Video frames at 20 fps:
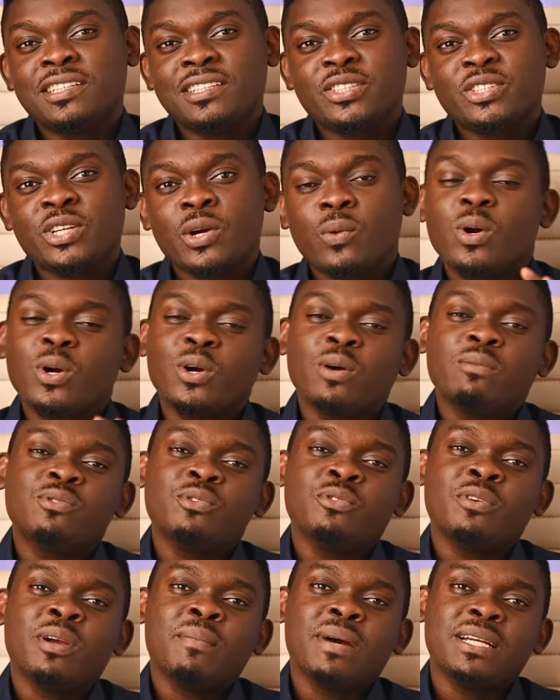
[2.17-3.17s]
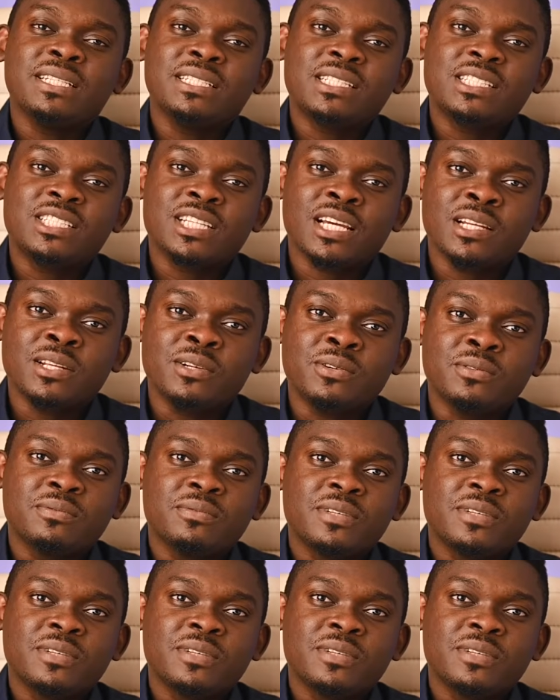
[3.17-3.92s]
You're welcome to Rare Magic channel.